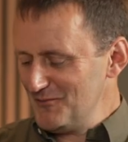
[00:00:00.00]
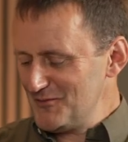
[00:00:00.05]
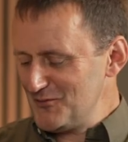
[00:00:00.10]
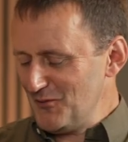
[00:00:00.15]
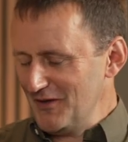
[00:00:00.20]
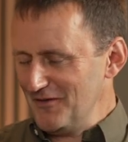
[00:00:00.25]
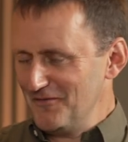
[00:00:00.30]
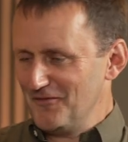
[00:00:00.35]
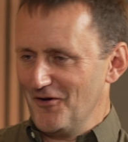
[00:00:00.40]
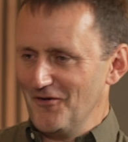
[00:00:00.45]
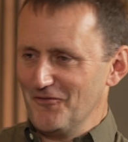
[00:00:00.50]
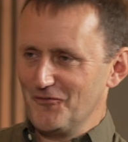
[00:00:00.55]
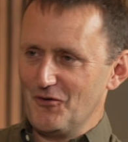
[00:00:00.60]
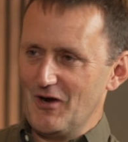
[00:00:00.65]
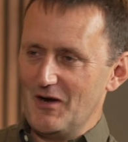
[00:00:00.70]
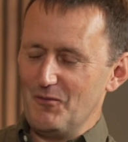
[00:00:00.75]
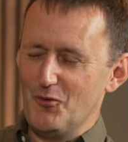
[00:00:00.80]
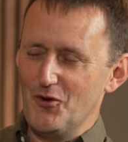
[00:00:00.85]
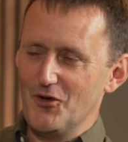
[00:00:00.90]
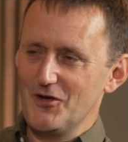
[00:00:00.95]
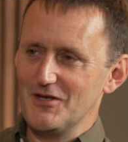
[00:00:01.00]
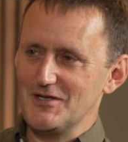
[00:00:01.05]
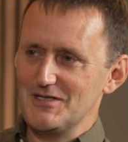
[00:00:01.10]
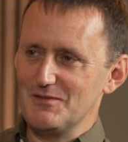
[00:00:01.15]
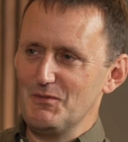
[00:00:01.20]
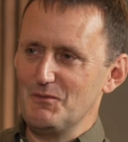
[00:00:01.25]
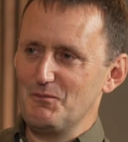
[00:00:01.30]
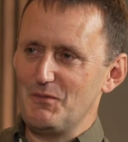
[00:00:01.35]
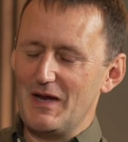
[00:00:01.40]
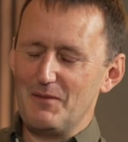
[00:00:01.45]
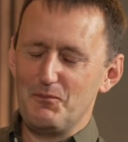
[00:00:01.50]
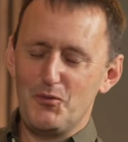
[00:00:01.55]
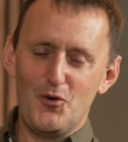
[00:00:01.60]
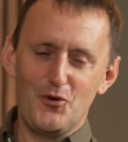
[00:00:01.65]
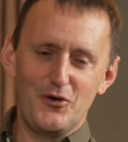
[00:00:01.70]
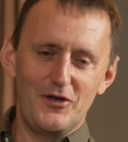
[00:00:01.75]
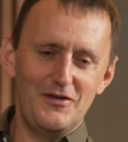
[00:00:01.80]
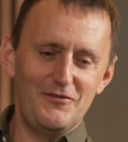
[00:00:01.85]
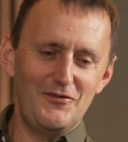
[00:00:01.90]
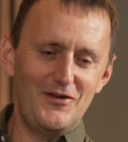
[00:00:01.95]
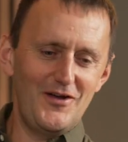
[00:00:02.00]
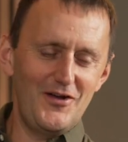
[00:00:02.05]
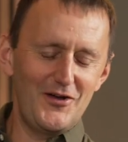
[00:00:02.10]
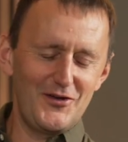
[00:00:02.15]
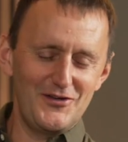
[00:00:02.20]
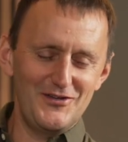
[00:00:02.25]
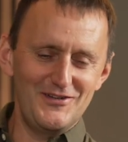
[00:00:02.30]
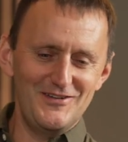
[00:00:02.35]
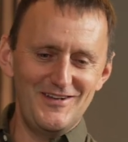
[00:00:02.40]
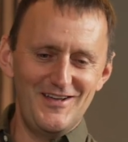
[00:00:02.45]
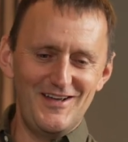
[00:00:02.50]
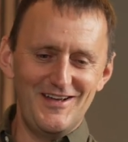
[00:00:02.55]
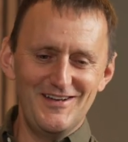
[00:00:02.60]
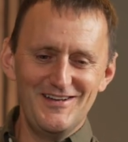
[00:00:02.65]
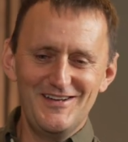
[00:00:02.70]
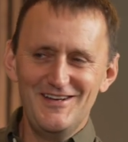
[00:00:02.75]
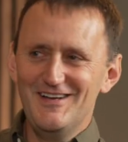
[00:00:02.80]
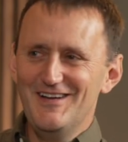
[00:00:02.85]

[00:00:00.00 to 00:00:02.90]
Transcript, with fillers: 25 ground workers in my back pocket that I can